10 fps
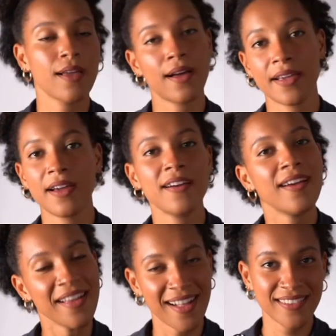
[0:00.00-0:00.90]
Agar,
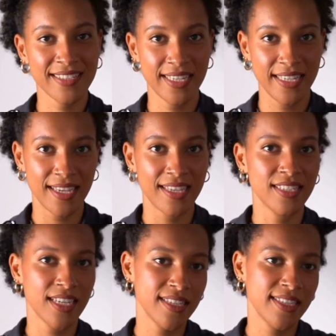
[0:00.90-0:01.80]
alginate, and
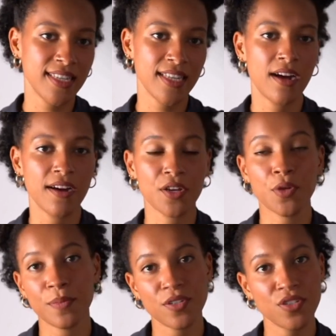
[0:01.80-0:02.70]
gelatin are
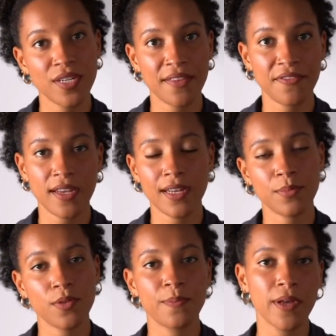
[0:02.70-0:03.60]
commercially
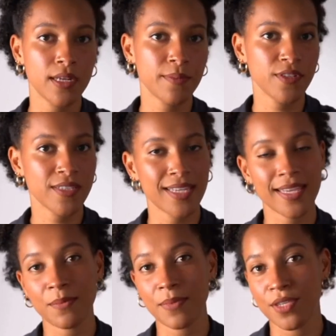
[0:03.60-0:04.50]
available polymers that
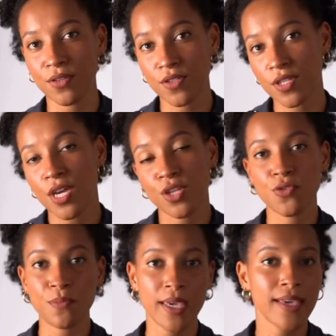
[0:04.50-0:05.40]
can be used
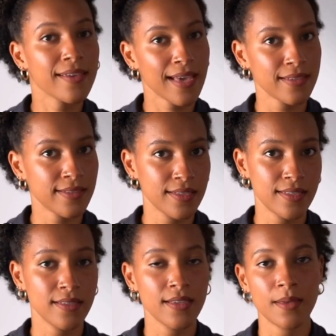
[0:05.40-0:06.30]
to make
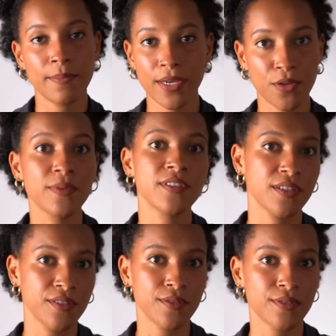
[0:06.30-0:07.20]
casted
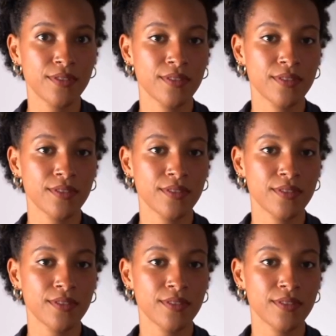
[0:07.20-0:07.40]
biomaterials.